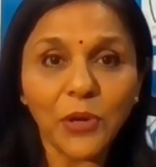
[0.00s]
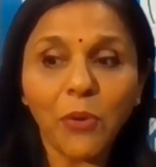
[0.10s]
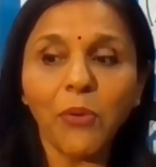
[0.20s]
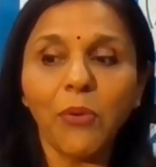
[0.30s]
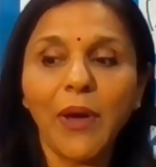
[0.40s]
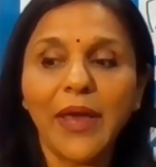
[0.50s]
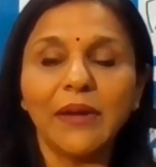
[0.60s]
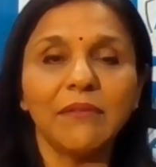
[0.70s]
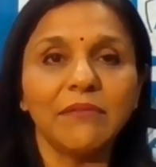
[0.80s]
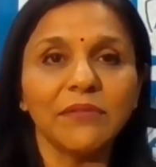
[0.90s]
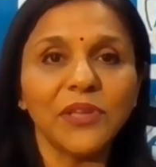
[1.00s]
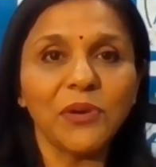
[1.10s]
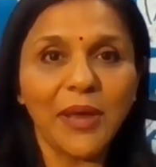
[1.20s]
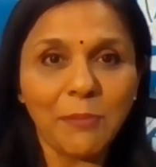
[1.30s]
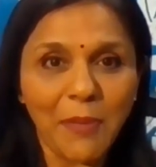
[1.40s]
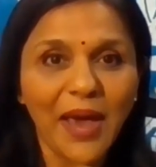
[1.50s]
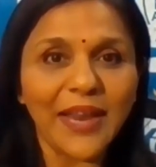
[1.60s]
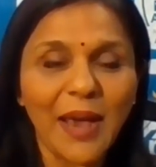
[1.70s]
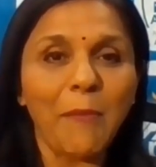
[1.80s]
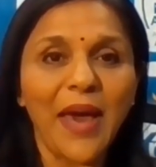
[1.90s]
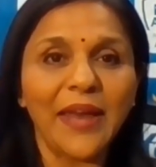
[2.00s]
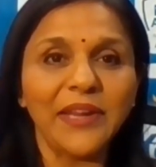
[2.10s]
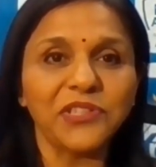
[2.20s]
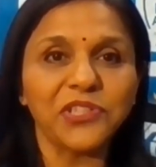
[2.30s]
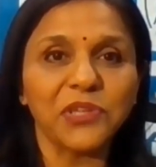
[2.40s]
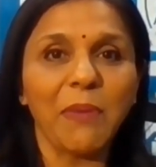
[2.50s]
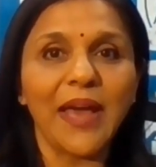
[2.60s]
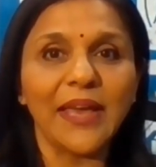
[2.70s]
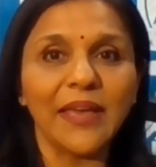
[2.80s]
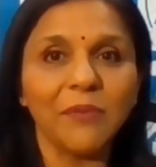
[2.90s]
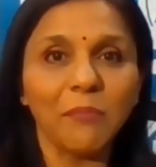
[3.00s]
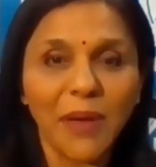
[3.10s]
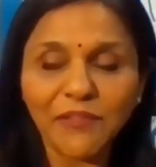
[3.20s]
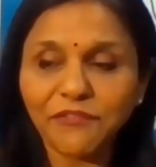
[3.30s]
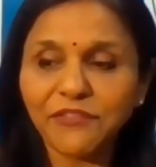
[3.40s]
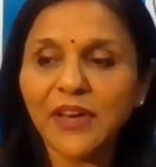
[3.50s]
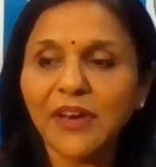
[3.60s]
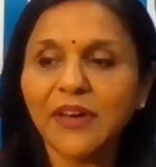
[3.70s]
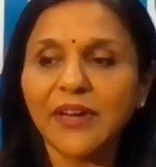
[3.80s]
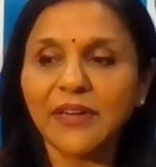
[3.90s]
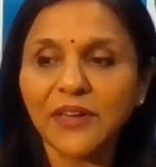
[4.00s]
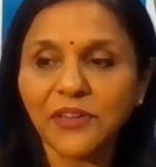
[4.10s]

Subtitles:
grow and, you know, and are managed by fear and